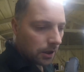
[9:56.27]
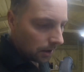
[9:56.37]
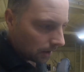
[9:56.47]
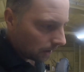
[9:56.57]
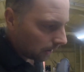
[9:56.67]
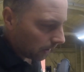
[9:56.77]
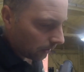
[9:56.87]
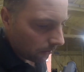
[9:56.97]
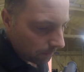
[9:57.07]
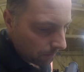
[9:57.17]
a
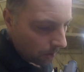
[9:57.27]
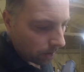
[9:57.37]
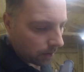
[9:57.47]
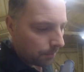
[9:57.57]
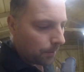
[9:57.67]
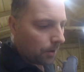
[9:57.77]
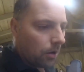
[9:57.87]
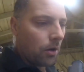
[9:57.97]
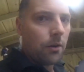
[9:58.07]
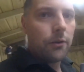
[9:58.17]
little mock-up
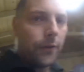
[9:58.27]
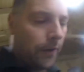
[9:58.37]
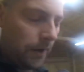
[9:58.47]
of